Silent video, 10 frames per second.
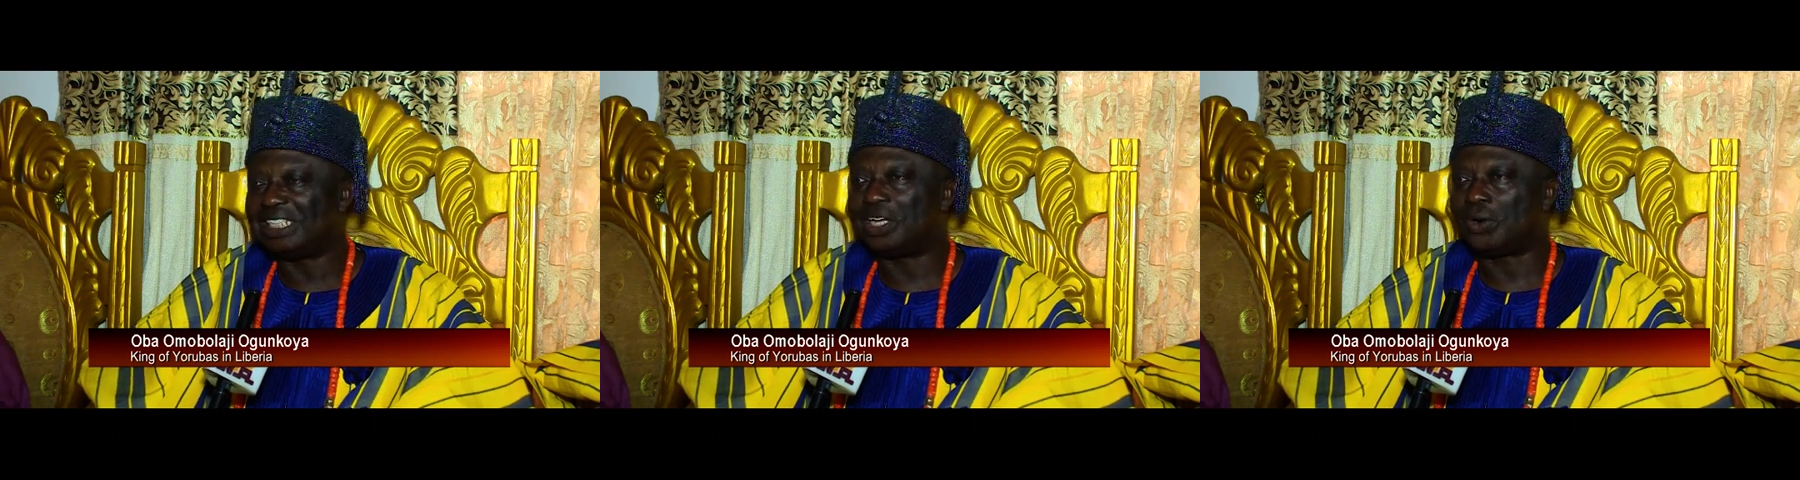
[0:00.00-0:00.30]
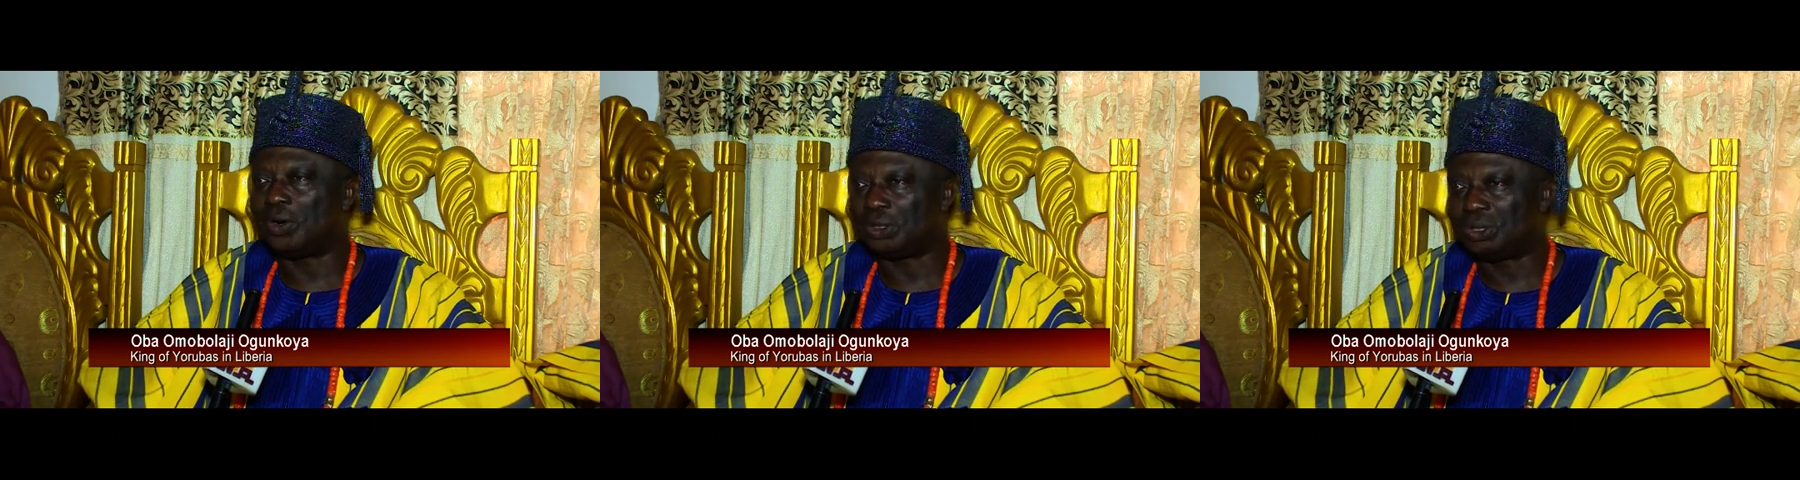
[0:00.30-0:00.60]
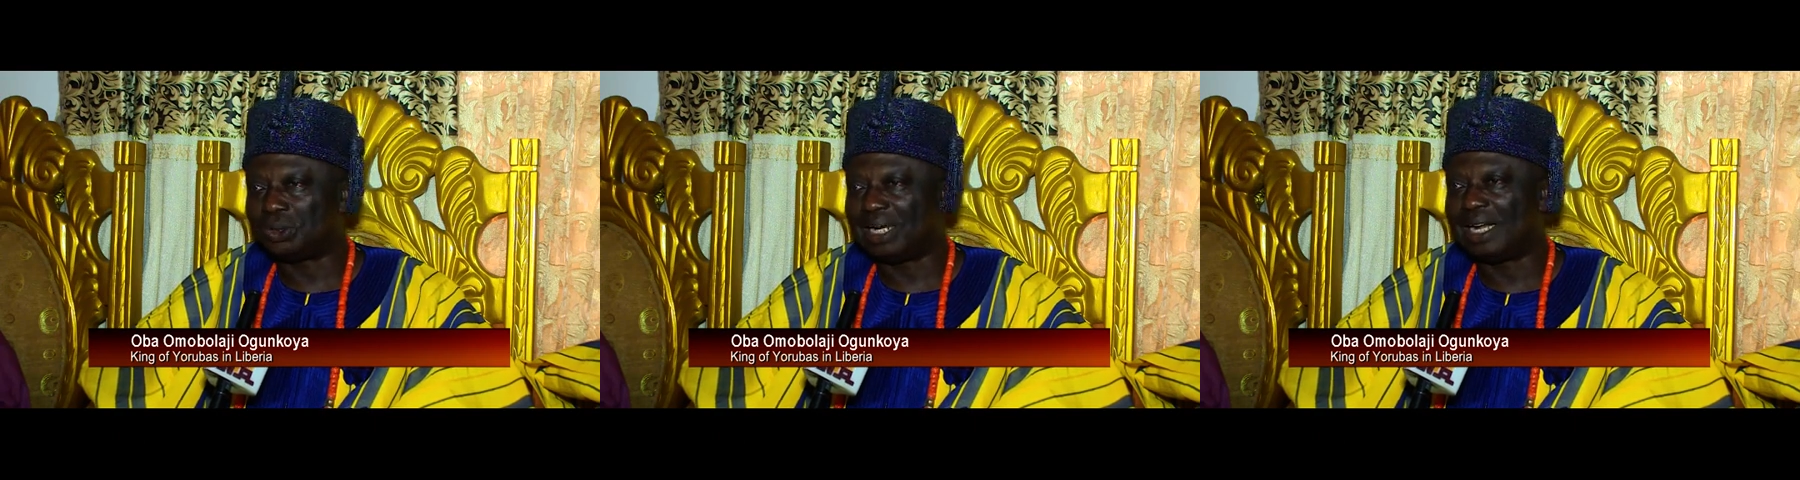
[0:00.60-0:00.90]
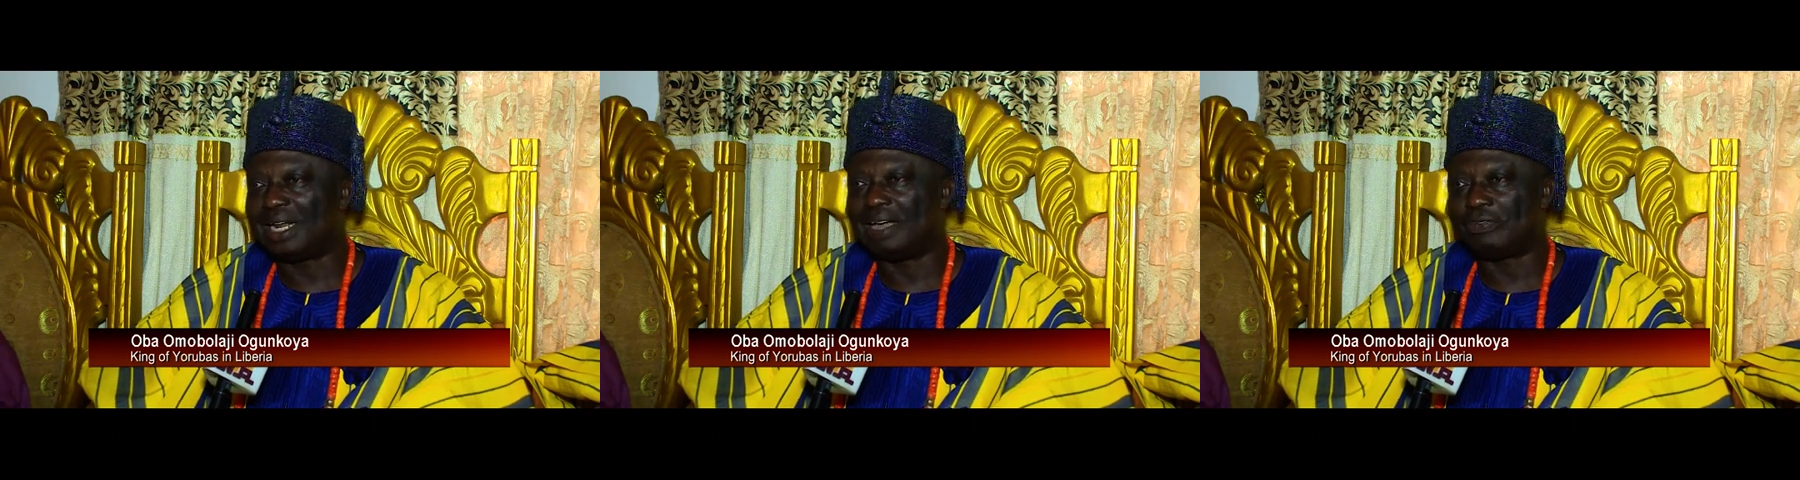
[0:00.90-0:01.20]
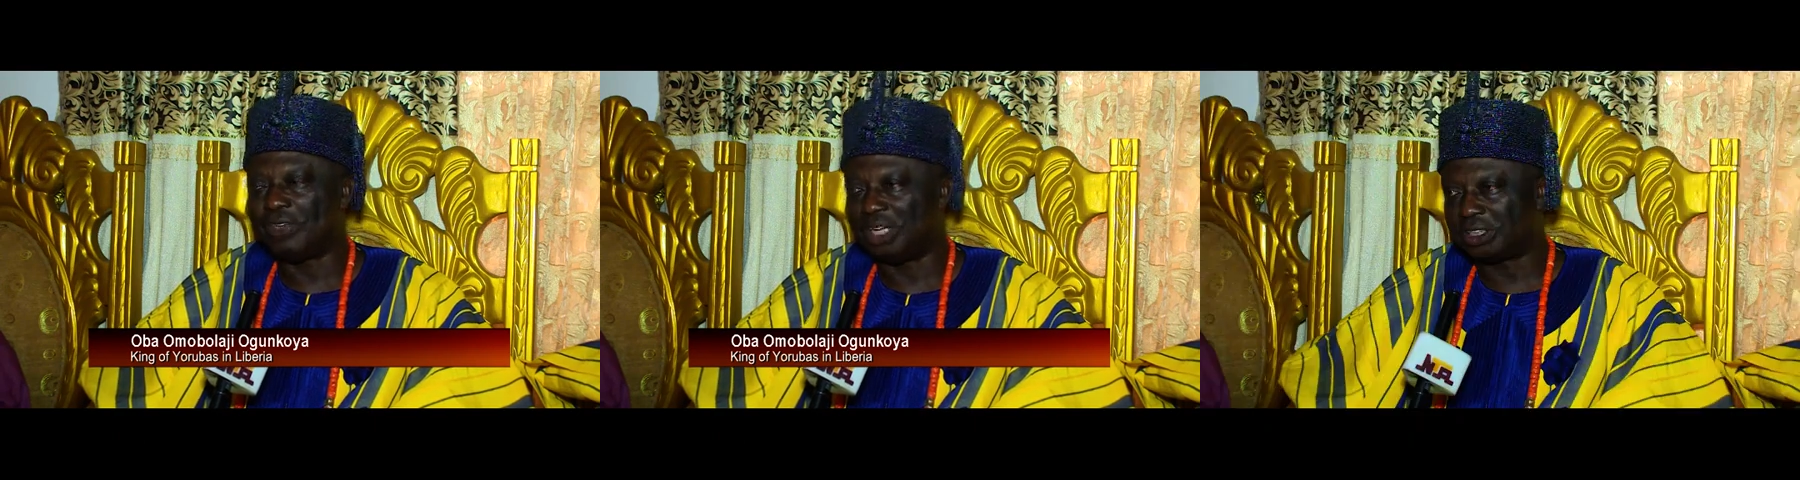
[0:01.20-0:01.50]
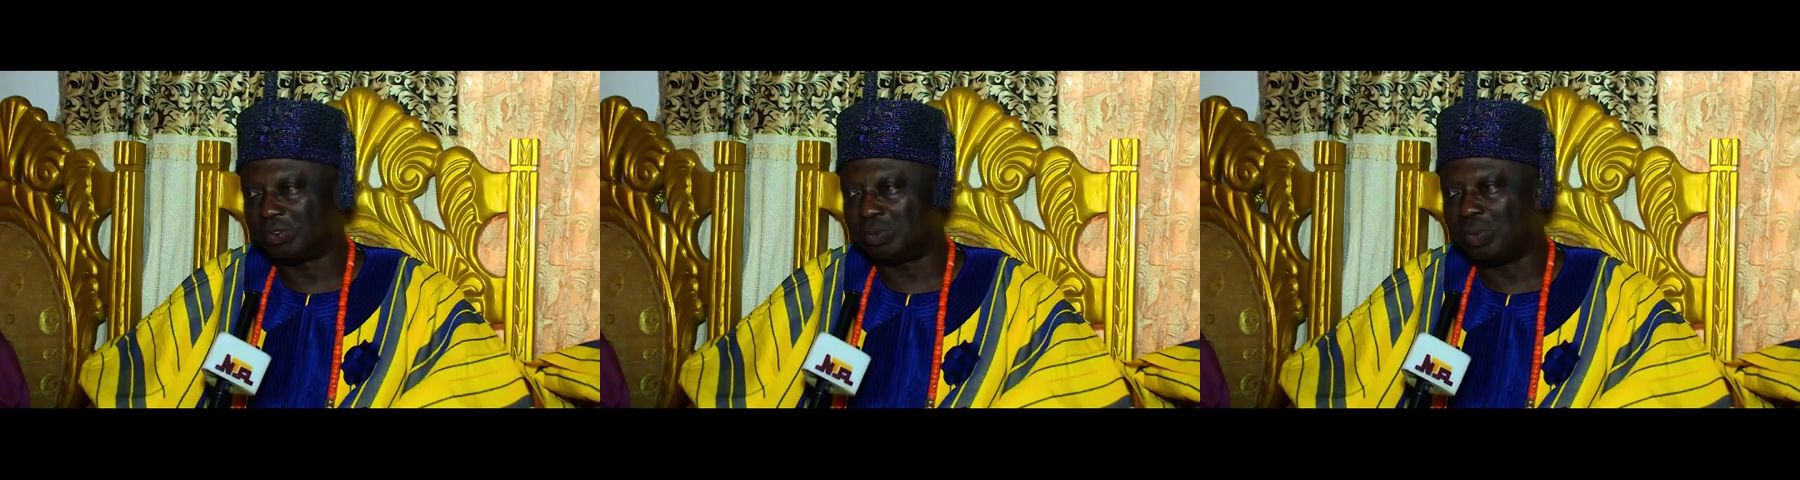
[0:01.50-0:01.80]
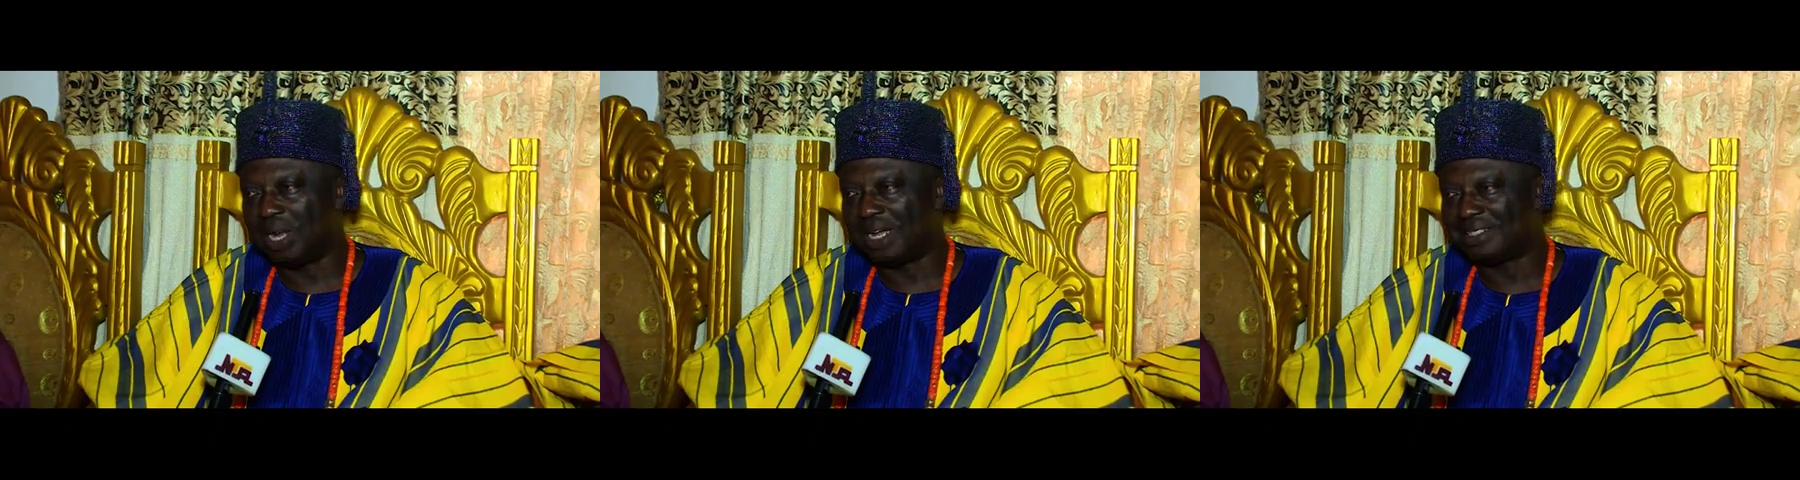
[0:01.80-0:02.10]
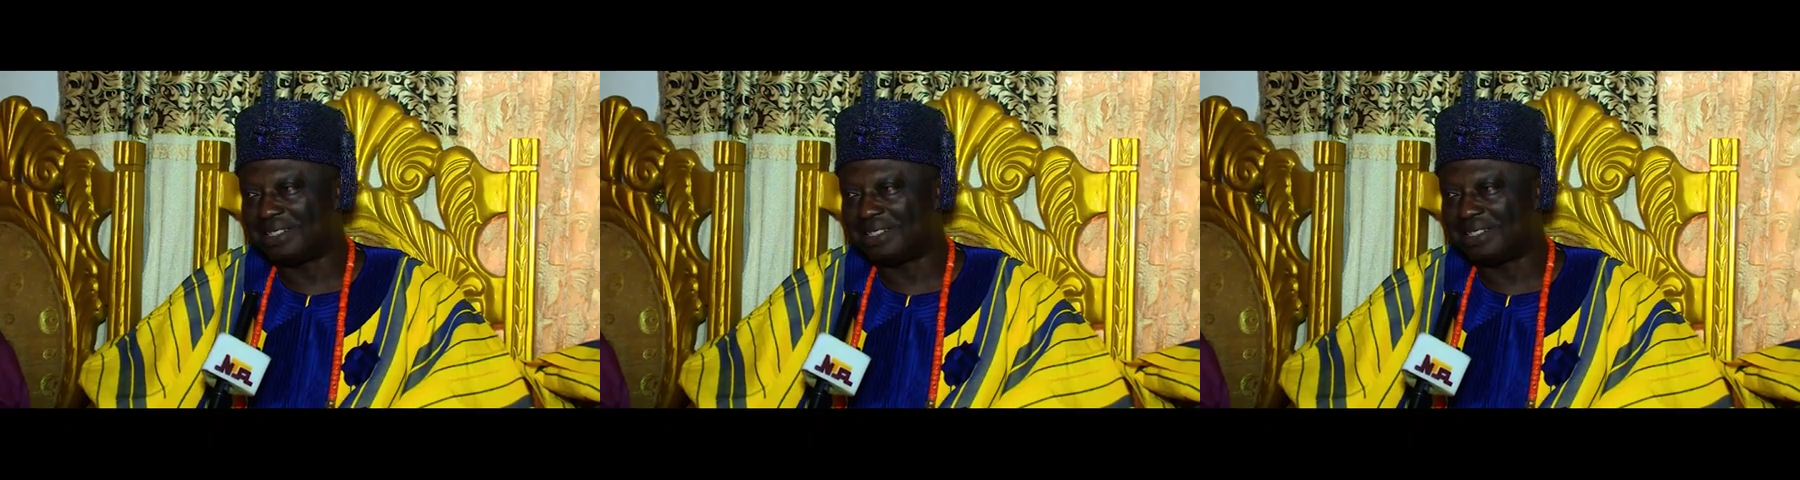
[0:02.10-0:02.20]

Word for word: the cultural affairs of Ugbo land.